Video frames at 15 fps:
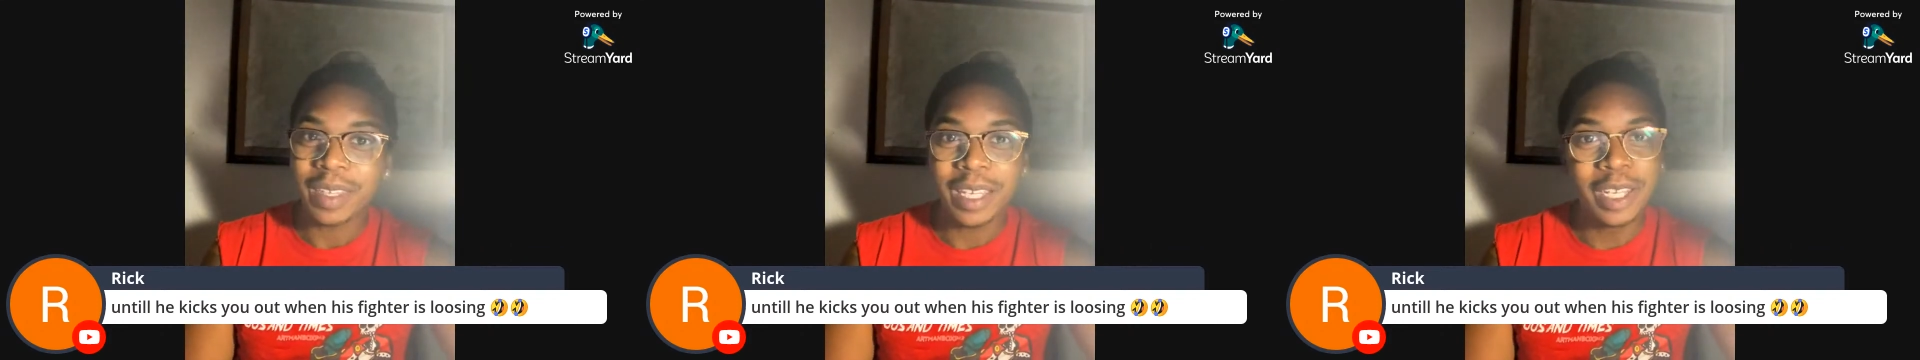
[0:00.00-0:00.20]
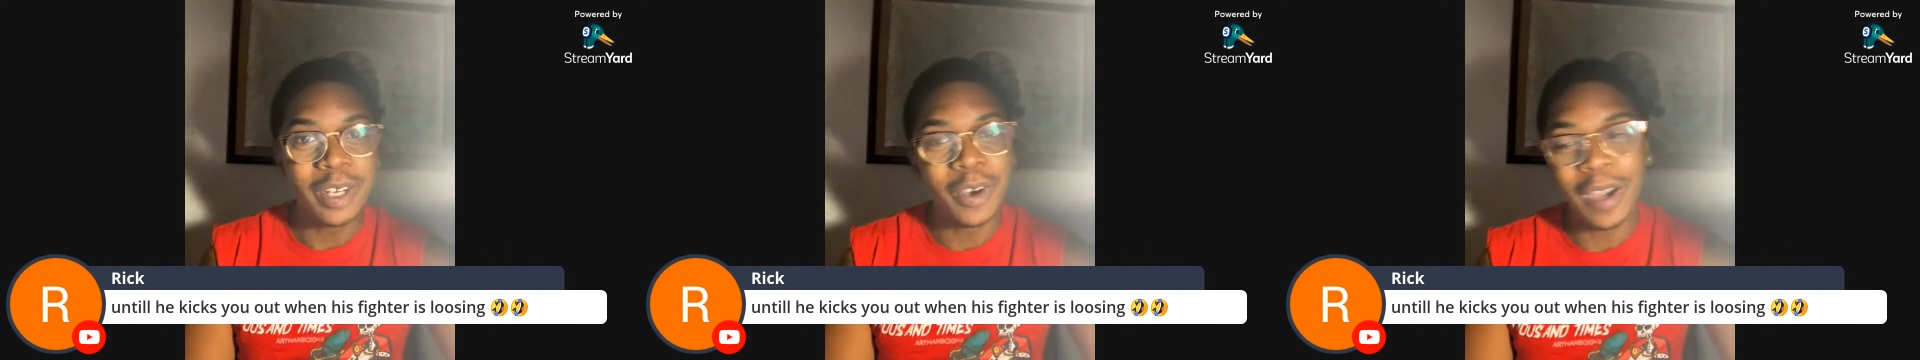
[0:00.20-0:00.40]

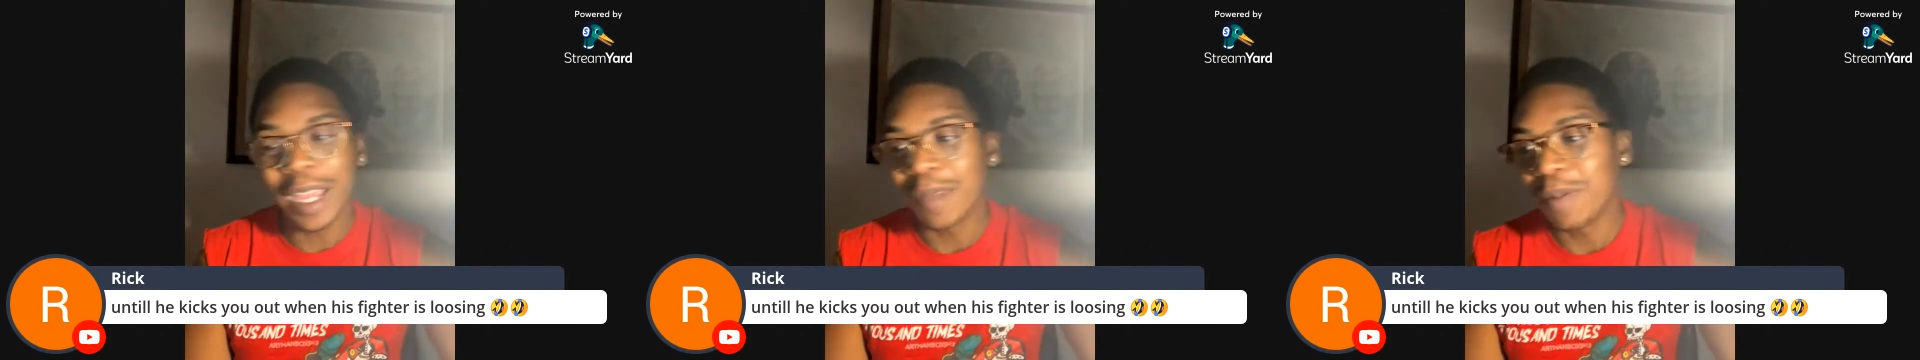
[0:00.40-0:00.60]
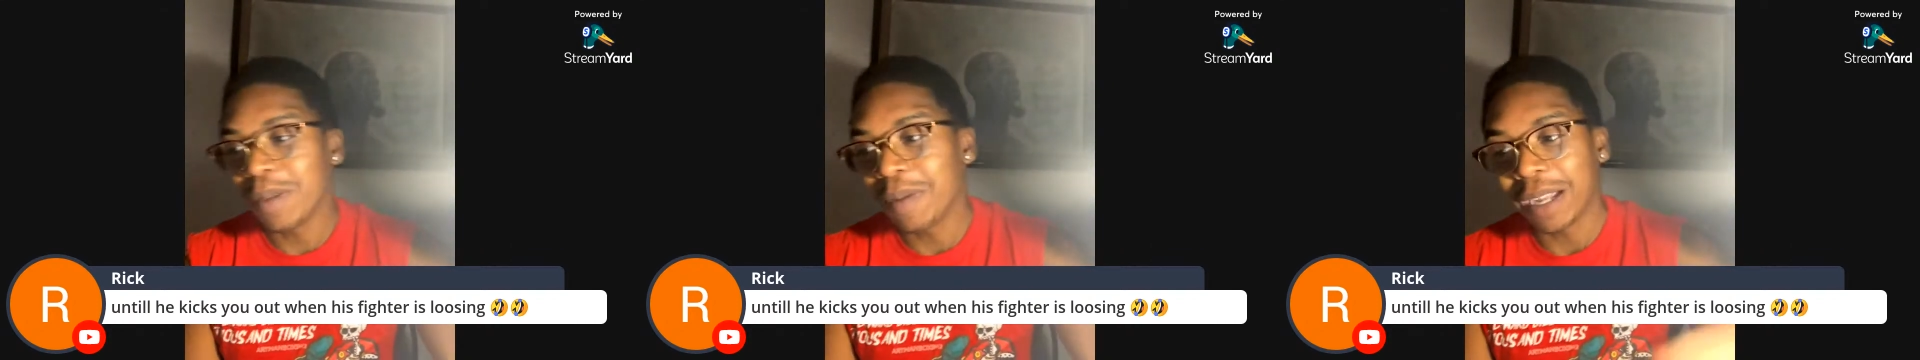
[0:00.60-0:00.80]
You know,
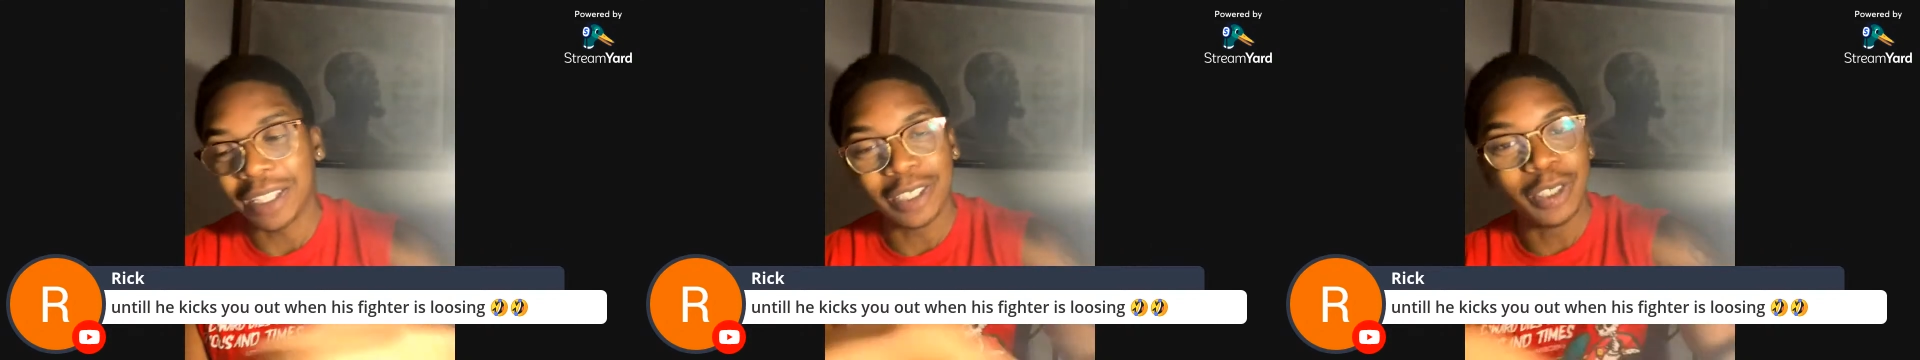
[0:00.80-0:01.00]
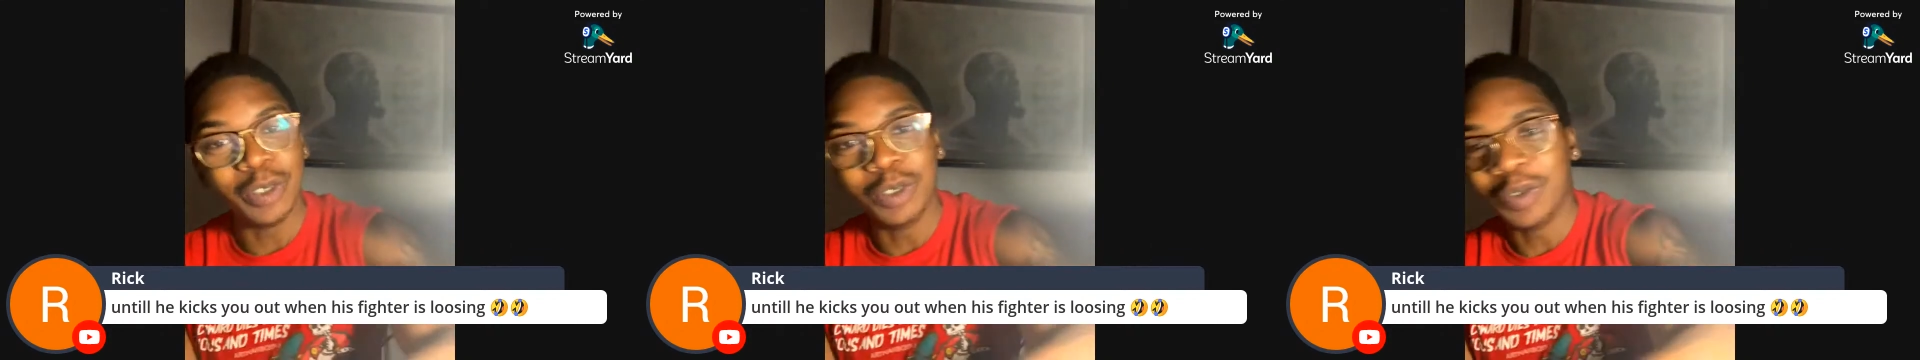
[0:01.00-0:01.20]
AB about
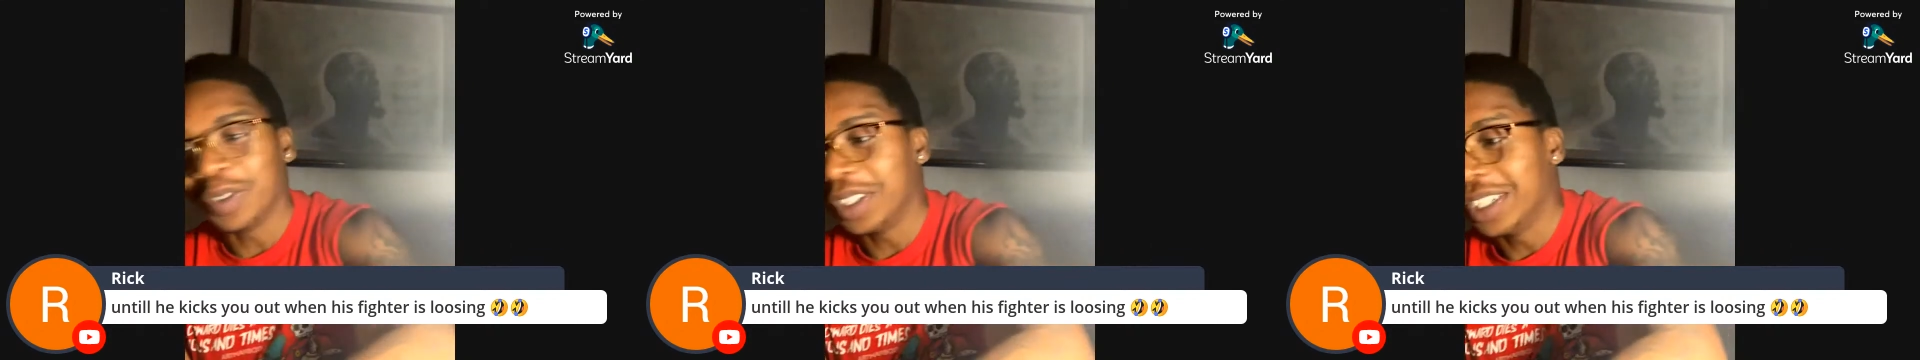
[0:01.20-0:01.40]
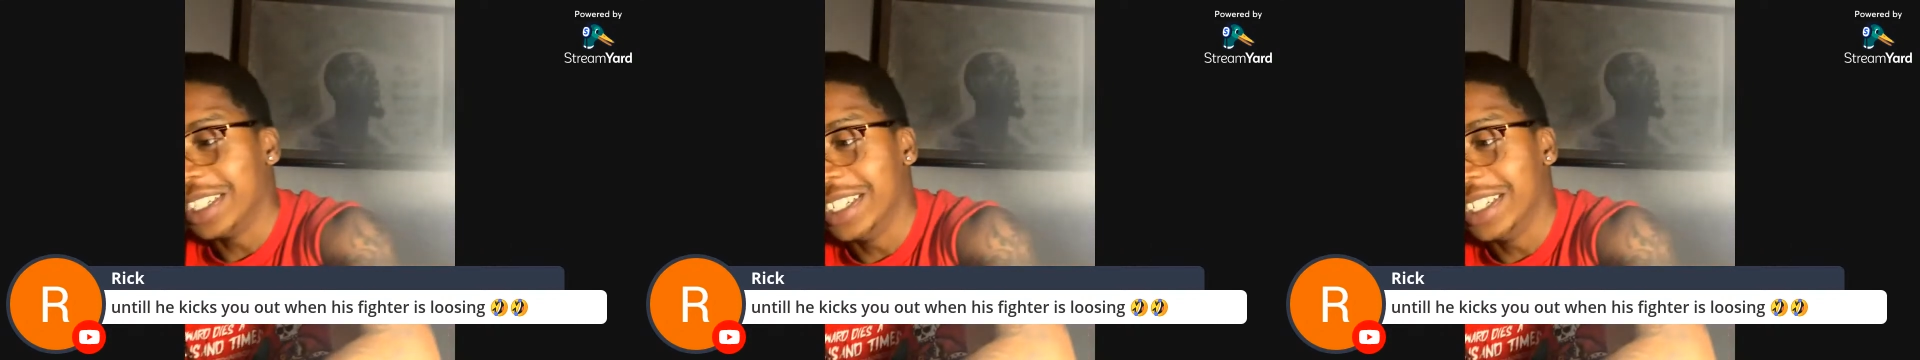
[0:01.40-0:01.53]
to do it for the